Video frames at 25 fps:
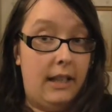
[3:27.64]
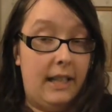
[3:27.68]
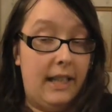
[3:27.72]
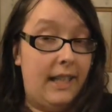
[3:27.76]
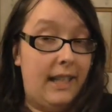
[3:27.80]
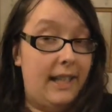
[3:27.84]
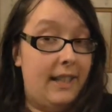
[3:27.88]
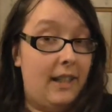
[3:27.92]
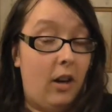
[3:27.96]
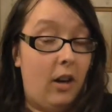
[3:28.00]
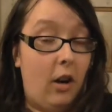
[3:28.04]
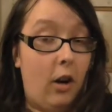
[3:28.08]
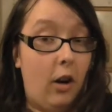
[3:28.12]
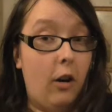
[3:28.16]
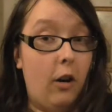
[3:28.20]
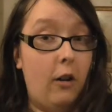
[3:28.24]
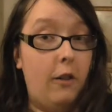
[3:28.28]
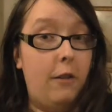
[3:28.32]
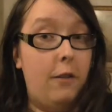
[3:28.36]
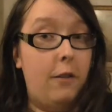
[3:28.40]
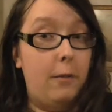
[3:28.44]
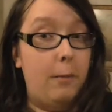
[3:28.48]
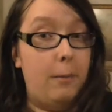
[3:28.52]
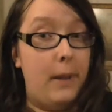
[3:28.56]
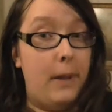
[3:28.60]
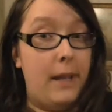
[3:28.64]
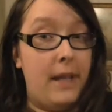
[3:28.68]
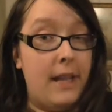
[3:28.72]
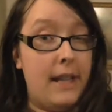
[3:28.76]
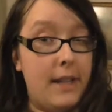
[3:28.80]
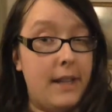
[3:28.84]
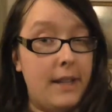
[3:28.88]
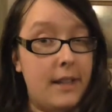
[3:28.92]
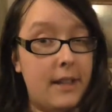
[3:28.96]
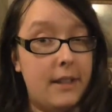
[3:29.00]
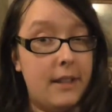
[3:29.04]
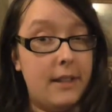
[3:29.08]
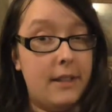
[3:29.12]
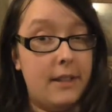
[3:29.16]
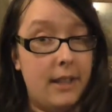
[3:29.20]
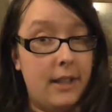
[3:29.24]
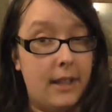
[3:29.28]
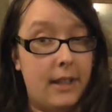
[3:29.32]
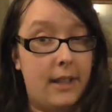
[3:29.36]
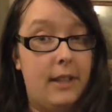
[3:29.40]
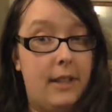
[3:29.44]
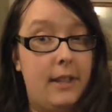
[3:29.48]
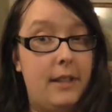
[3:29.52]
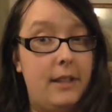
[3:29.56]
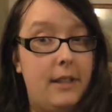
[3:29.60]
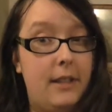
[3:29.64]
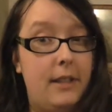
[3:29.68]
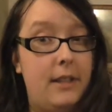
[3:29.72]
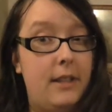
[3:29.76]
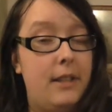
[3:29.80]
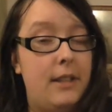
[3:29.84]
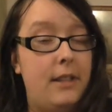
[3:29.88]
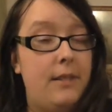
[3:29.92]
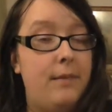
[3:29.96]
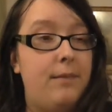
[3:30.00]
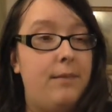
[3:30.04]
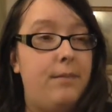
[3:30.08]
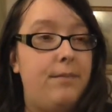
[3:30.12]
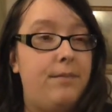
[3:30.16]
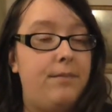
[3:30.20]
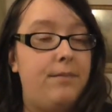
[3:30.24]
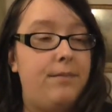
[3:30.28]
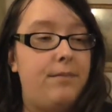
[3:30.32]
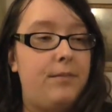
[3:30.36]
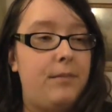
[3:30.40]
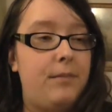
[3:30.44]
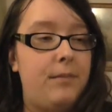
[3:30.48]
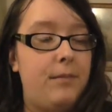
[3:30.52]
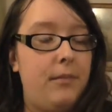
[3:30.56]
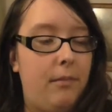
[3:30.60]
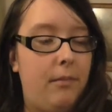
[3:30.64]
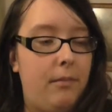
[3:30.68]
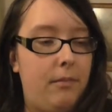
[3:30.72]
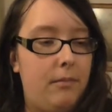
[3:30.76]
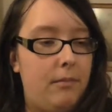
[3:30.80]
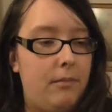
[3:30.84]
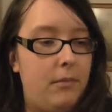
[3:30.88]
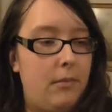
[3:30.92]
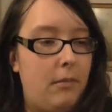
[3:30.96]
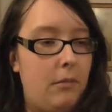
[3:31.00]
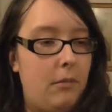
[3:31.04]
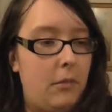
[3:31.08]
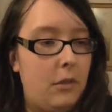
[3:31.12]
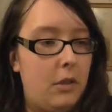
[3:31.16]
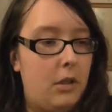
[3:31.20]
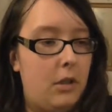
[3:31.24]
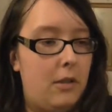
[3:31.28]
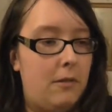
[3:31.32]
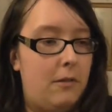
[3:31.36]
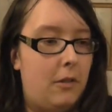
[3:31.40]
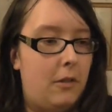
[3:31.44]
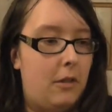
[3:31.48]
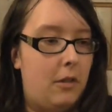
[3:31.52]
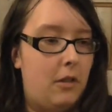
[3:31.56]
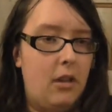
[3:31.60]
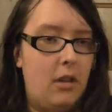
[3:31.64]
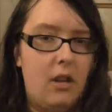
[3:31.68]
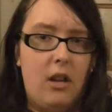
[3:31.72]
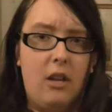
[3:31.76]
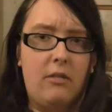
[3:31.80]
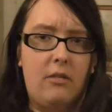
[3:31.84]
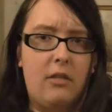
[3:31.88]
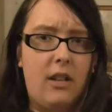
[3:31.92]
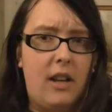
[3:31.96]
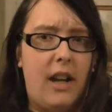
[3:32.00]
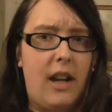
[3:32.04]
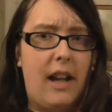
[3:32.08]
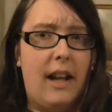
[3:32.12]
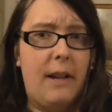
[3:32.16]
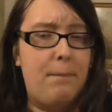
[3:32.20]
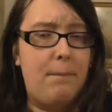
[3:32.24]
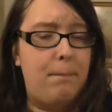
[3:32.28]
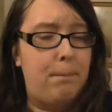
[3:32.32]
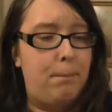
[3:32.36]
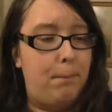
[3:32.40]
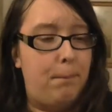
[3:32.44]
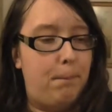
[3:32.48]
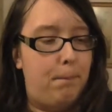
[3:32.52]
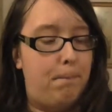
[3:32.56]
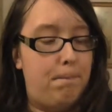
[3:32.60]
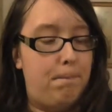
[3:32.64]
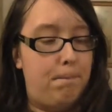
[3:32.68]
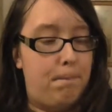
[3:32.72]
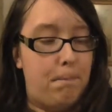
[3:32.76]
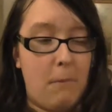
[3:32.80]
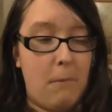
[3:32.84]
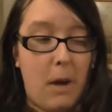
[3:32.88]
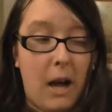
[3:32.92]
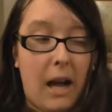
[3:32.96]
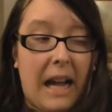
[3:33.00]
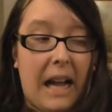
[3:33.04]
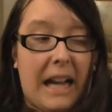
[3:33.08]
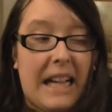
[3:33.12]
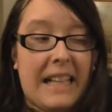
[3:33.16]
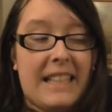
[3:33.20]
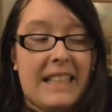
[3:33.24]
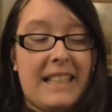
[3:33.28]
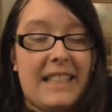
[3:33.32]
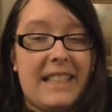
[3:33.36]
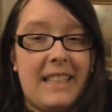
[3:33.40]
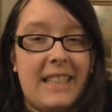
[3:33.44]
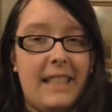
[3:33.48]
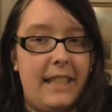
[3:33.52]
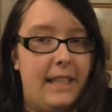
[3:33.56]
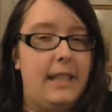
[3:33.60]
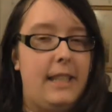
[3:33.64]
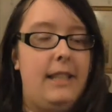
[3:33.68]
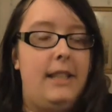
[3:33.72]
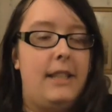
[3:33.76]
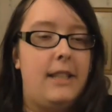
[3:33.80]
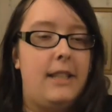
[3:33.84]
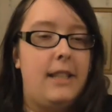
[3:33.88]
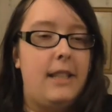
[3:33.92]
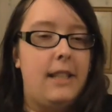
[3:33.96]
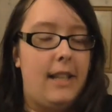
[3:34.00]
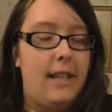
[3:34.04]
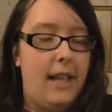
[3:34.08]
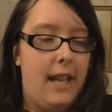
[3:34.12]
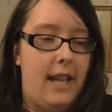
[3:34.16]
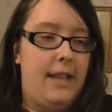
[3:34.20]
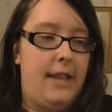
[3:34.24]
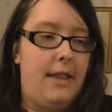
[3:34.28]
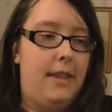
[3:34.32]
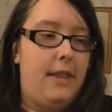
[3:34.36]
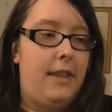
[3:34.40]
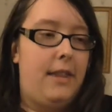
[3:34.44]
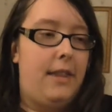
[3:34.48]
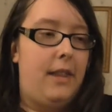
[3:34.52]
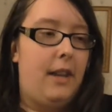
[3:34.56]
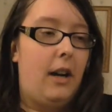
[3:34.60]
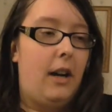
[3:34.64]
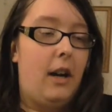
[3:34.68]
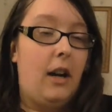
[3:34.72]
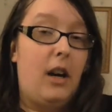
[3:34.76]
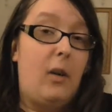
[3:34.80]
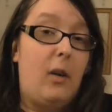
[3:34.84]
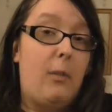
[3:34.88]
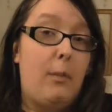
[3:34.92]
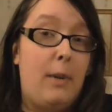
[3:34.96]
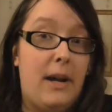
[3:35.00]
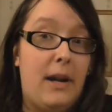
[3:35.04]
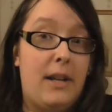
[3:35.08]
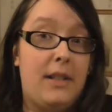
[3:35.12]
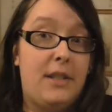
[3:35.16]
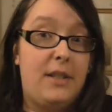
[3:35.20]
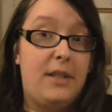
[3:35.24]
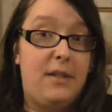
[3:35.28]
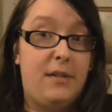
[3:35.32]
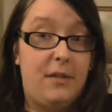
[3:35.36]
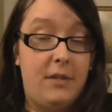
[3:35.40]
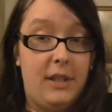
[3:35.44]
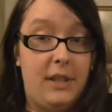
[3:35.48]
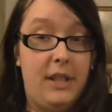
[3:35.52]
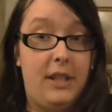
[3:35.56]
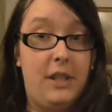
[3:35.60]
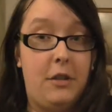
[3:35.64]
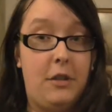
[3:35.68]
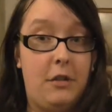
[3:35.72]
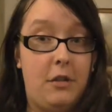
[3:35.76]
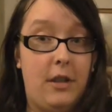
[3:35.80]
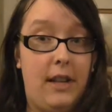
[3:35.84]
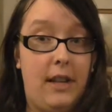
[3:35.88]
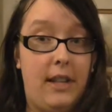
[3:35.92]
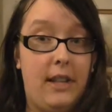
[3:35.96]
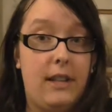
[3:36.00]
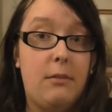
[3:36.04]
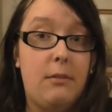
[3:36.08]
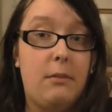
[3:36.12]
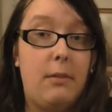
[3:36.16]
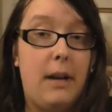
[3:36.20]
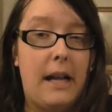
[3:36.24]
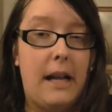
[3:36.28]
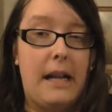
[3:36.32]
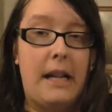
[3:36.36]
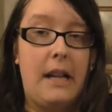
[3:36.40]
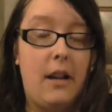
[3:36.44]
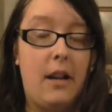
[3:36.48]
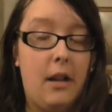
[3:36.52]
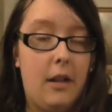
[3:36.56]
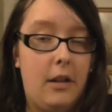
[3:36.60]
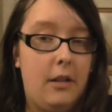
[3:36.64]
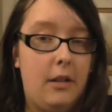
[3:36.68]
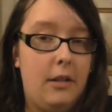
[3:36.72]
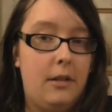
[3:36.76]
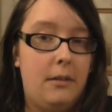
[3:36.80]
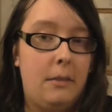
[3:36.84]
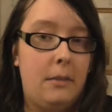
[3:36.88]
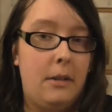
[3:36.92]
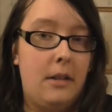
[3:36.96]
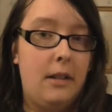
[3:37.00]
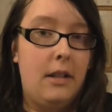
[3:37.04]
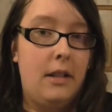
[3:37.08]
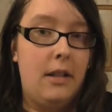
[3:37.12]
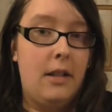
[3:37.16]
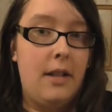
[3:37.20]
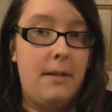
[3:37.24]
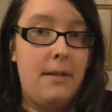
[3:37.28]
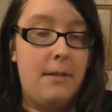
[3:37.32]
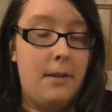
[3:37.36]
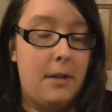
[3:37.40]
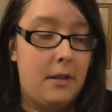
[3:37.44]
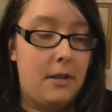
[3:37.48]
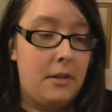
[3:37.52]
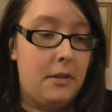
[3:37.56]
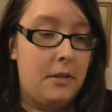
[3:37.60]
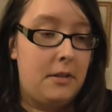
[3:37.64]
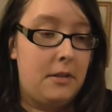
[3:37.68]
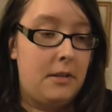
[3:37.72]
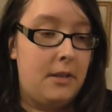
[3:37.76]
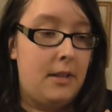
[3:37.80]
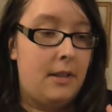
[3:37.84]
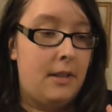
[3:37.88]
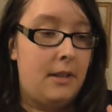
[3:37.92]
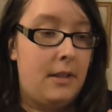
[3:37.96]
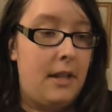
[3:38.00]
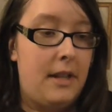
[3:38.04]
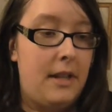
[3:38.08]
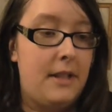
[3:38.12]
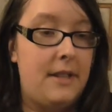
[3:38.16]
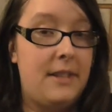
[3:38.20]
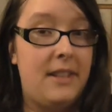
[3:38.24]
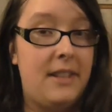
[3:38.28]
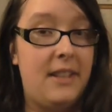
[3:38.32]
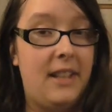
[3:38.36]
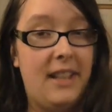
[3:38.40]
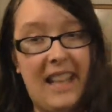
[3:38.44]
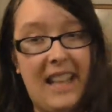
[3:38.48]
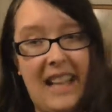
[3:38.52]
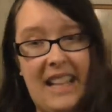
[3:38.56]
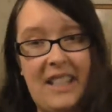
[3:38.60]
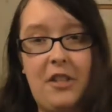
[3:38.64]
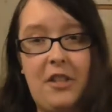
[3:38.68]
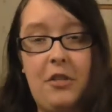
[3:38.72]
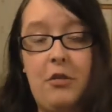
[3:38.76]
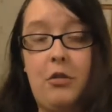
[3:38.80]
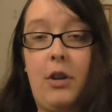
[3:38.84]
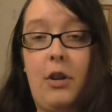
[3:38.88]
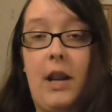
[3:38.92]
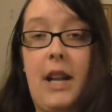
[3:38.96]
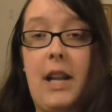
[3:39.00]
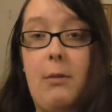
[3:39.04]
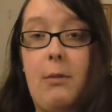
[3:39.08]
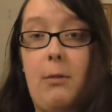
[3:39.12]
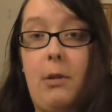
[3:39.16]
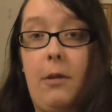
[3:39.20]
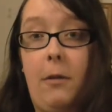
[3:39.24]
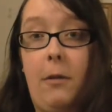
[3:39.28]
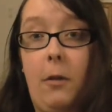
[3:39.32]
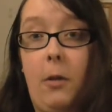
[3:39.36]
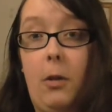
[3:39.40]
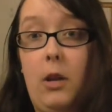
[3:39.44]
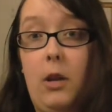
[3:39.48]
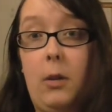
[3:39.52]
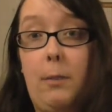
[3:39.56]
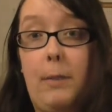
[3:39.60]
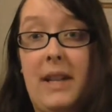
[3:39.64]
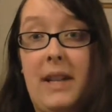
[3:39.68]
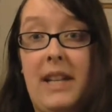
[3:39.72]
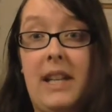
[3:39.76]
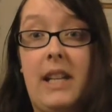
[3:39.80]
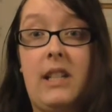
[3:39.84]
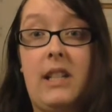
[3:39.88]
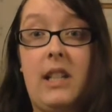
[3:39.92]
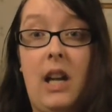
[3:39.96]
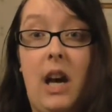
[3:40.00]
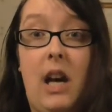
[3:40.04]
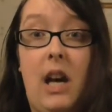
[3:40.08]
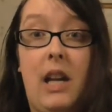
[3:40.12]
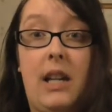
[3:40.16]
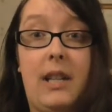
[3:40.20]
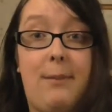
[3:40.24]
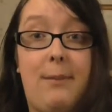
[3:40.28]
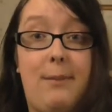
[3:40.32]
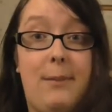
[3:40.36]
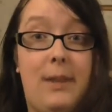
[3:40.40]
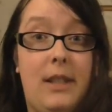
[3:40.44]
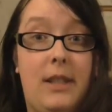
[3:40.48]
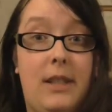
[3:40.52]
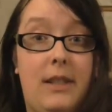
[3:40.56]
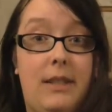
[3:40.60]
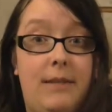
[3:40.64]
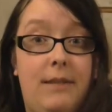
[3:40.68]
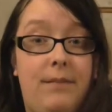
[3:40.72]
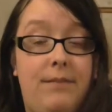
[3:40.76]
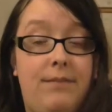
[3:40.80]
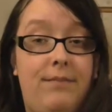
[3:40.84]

I had off-peak tickets. So I thought, I need to get the 3:30 train back home because that's the last train before the peak times.